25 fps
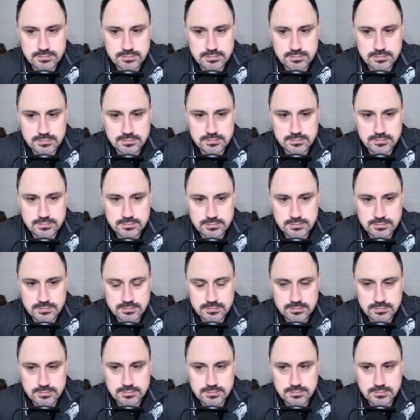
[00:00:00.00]

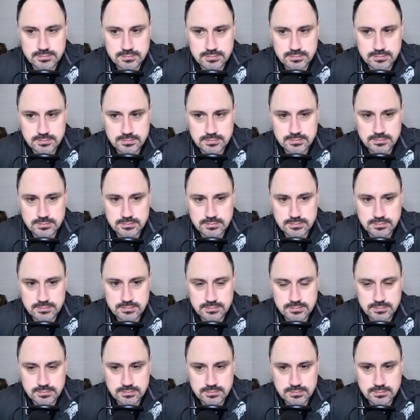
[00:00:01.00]

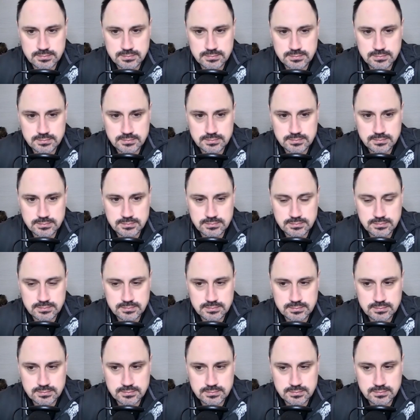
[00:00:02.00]

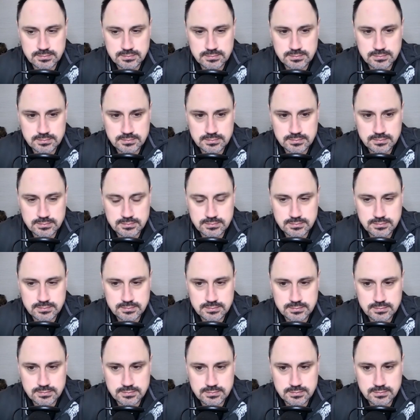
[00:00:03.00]

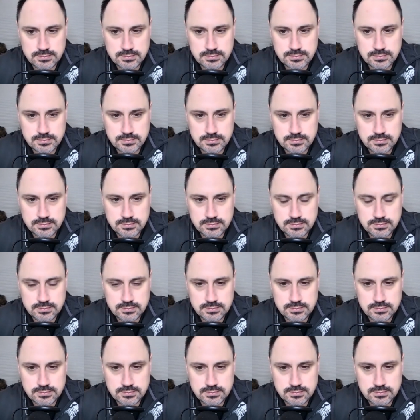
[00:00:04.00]
No words are spoken by the person on screen.